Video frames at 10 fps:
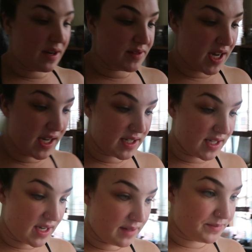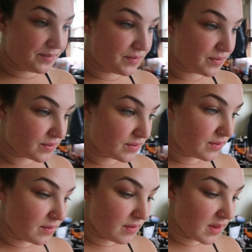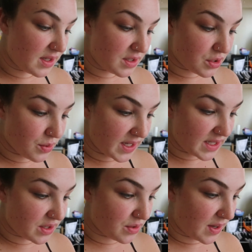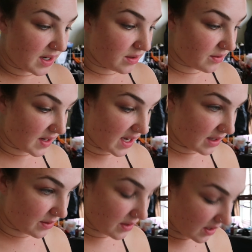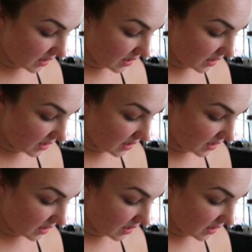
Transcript: how tired I am. It's 20 to 12 now.